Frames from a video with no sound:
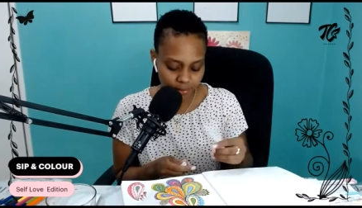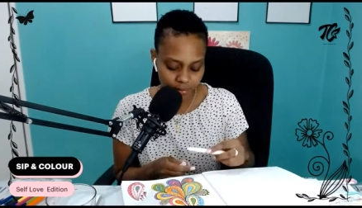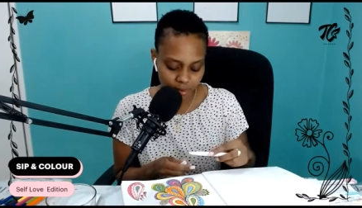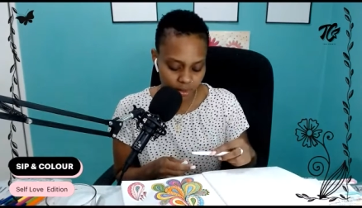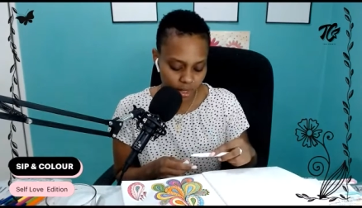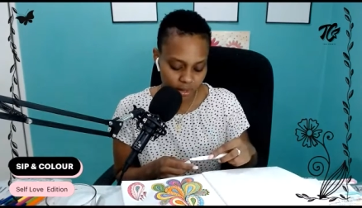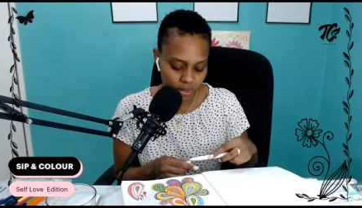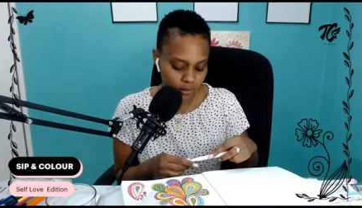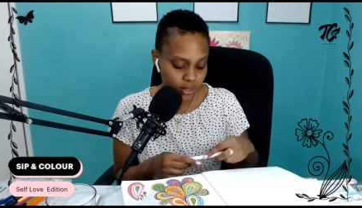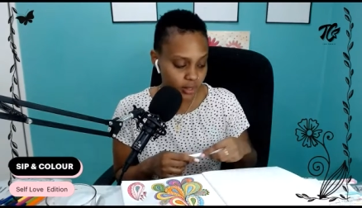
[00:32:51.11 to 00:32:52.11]
The
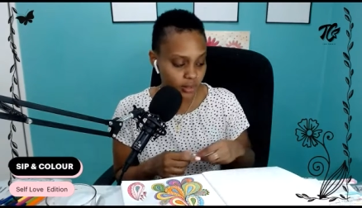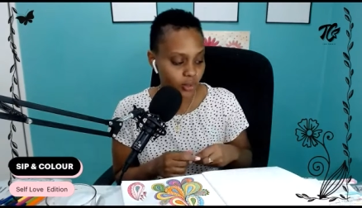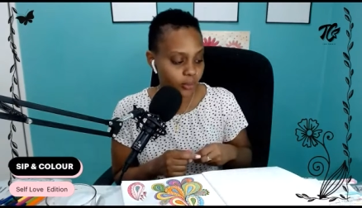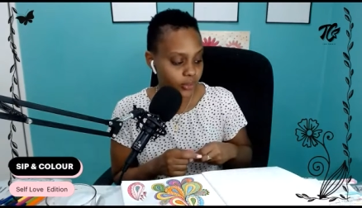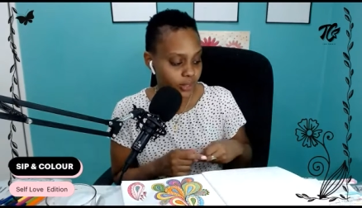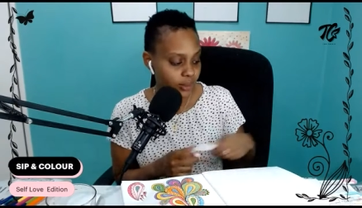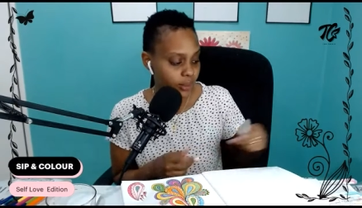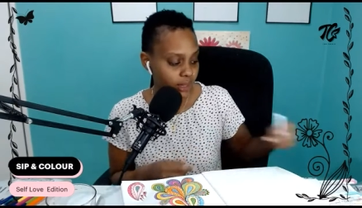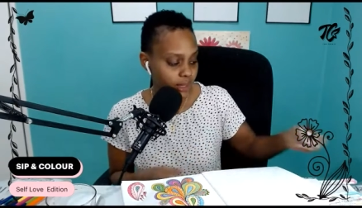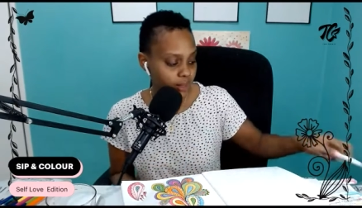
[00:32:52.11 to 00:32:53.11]
transition was almost
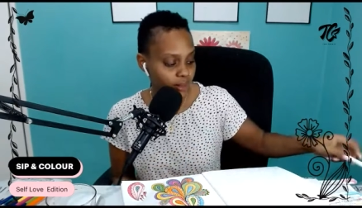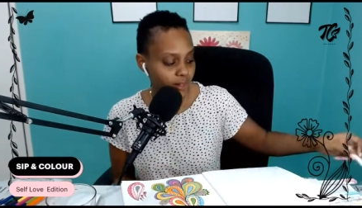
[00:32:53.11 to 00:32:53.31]
immediate.